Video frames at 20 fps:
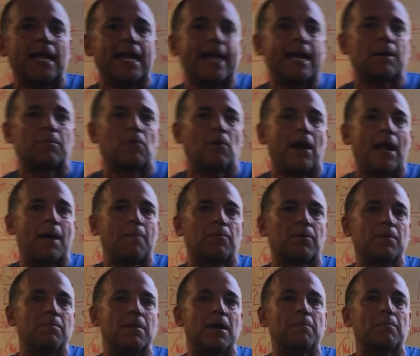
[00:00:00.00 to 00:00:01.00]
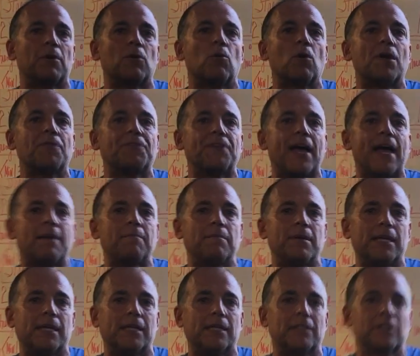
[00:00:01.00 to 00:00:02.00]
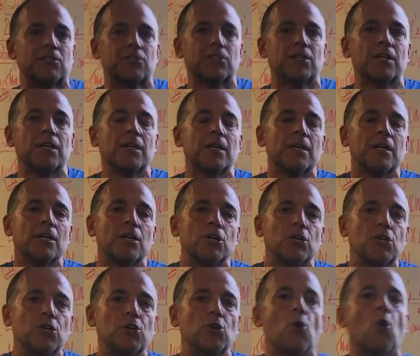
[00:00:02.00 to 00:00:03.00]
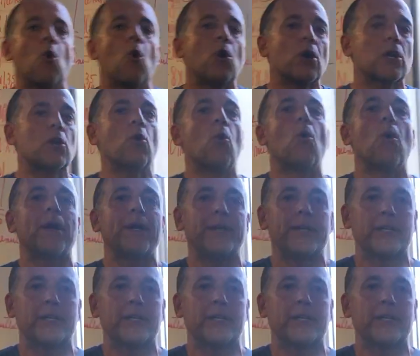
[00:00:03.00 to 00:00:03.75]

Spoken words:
AMRAP. Remember what that means. You're going